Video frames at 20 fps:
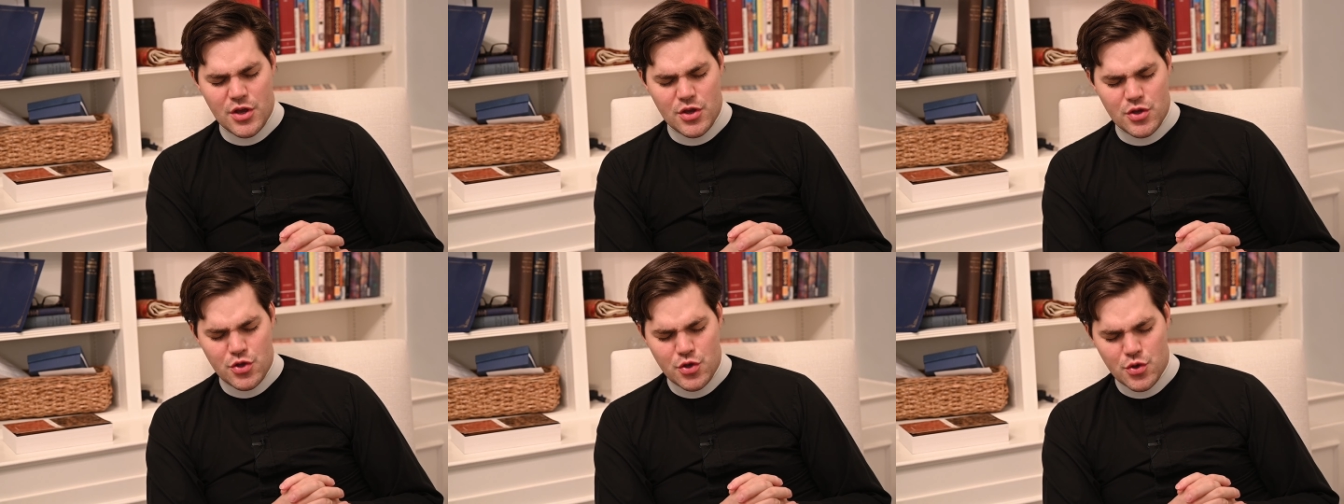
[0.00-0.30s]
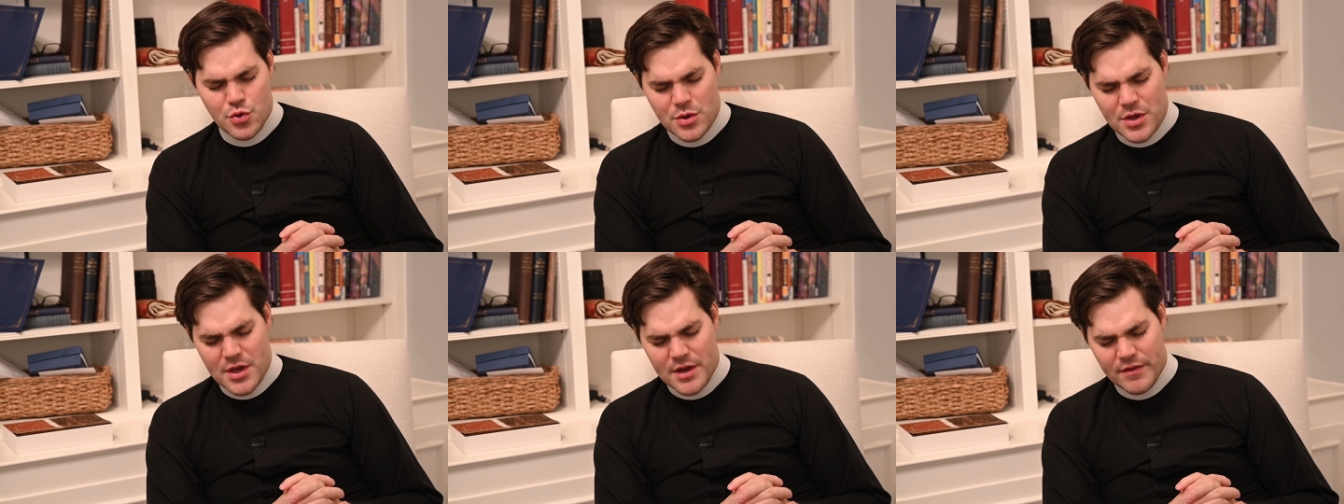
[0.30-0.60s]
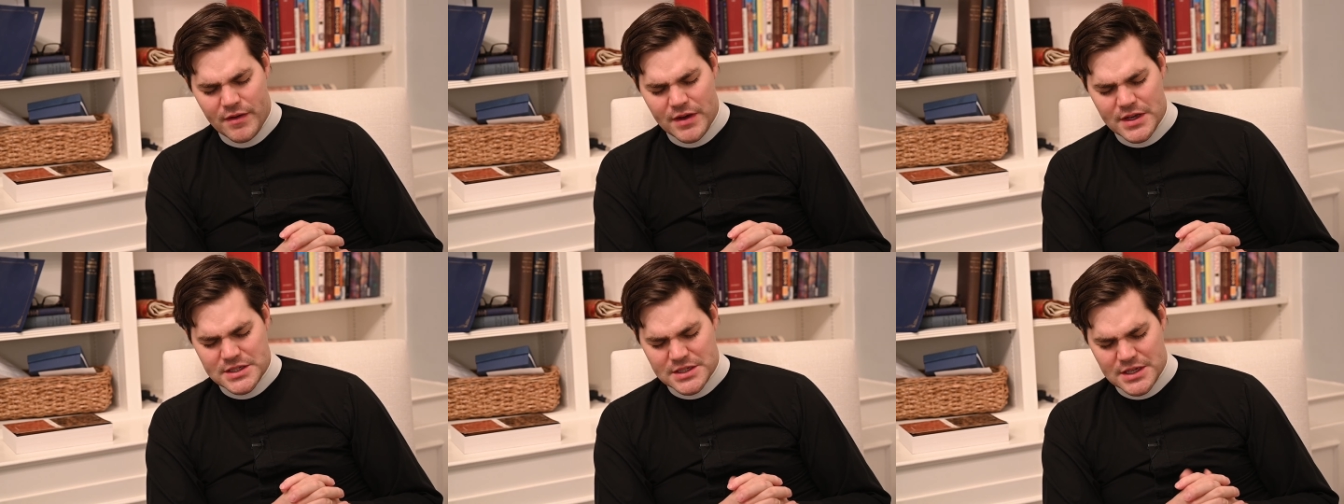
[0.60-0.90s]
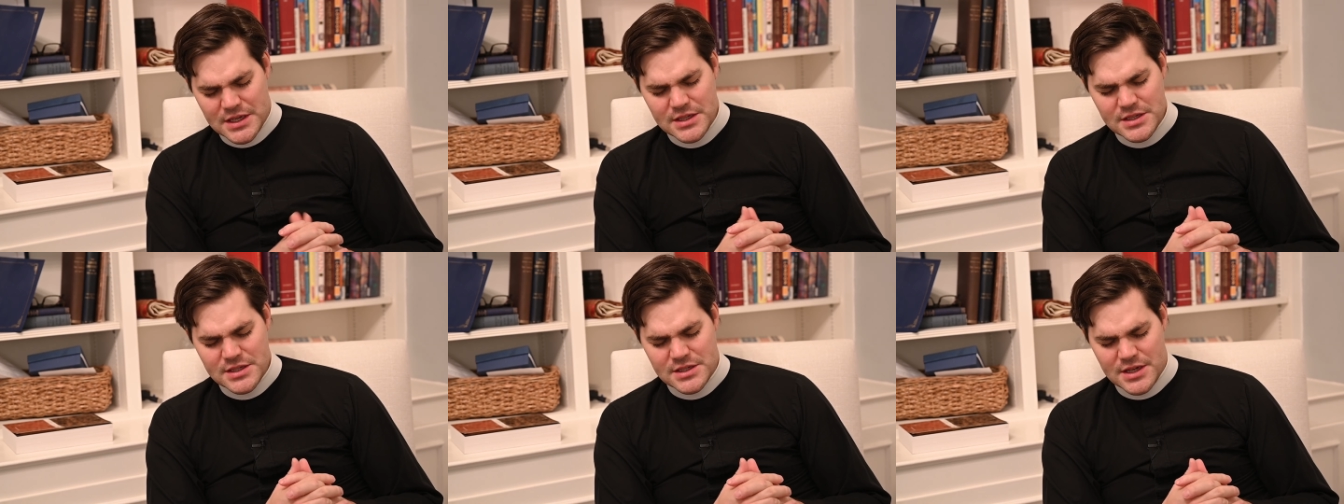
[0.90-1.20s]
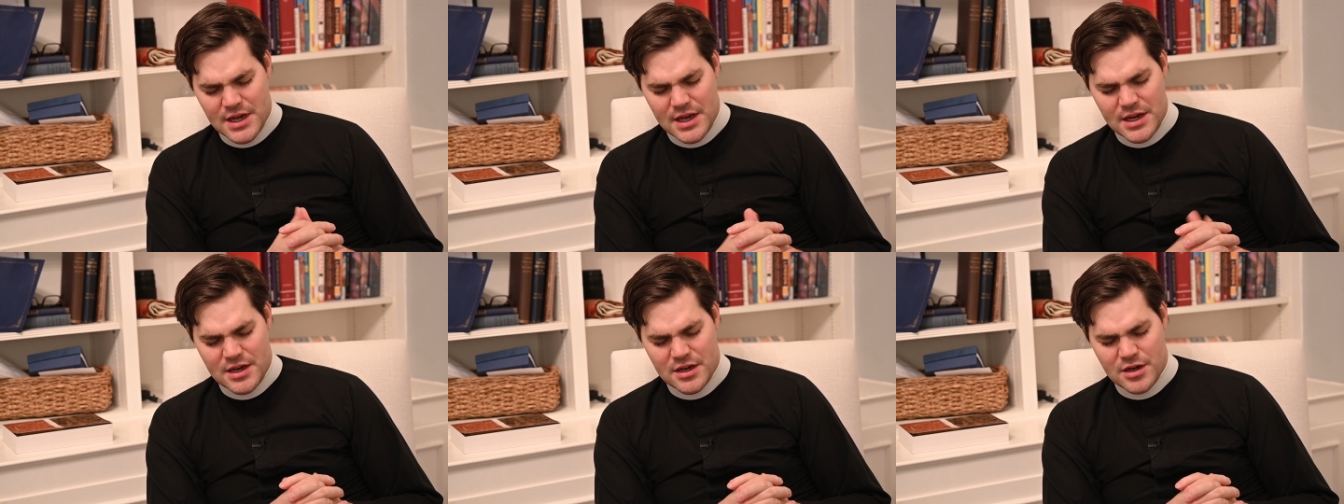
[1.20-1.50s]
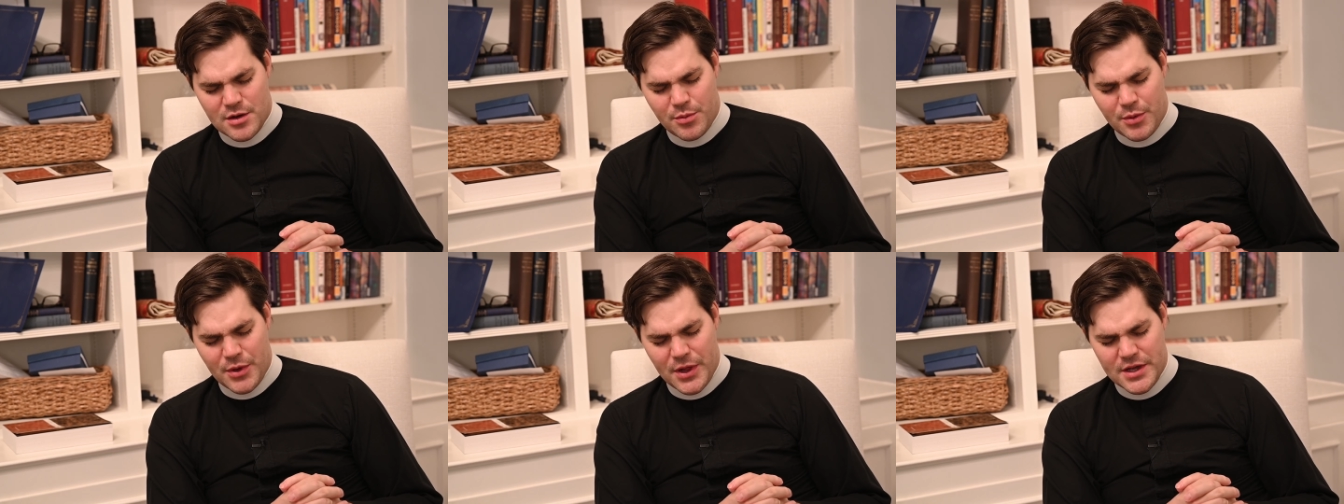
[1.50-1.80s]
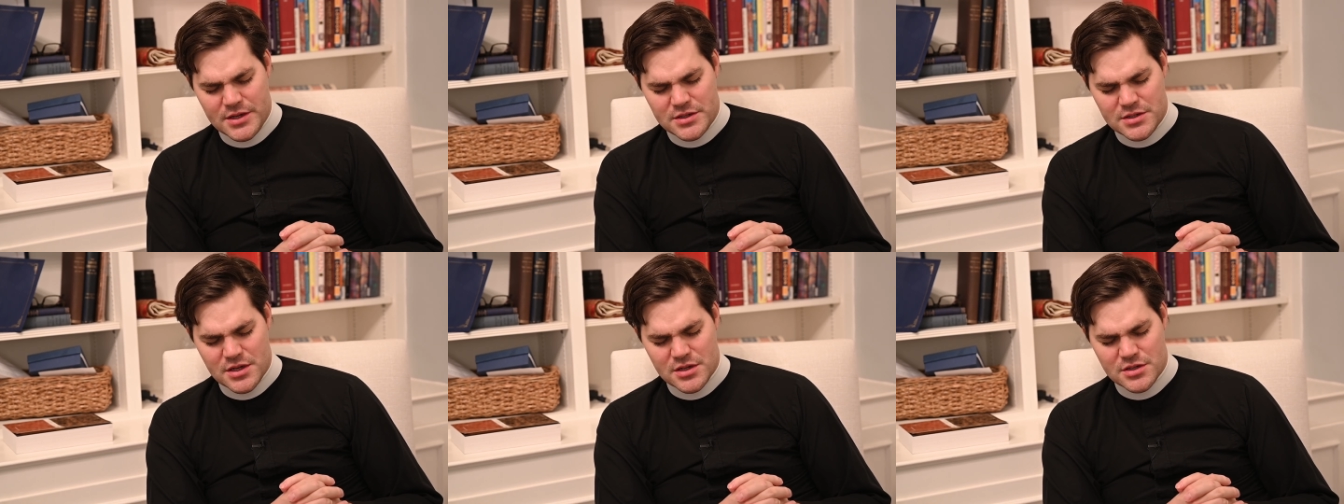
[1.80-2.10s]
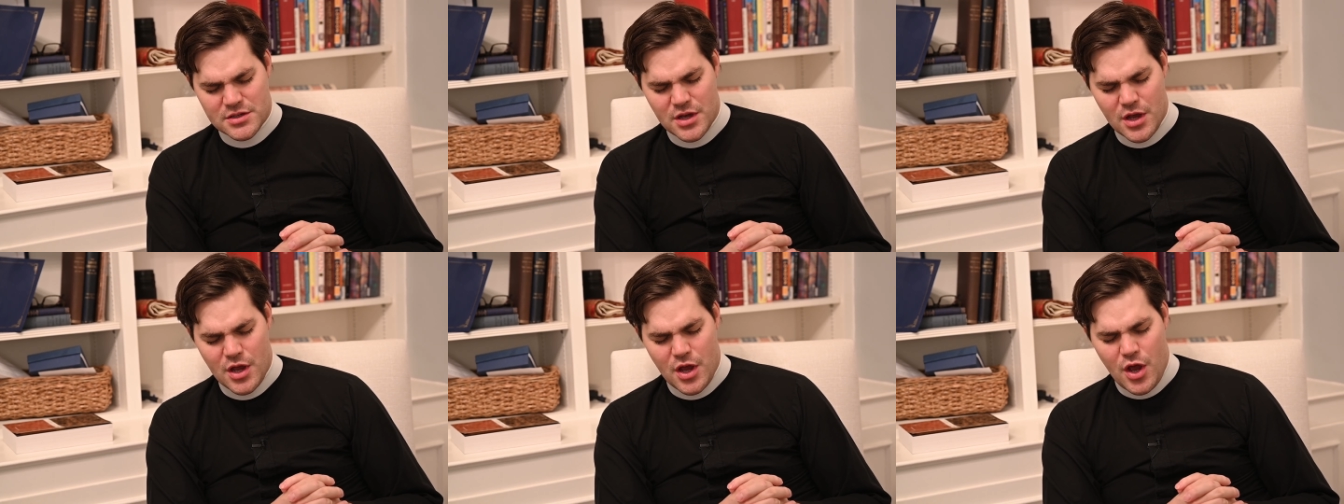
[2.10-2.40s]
you give us insight into places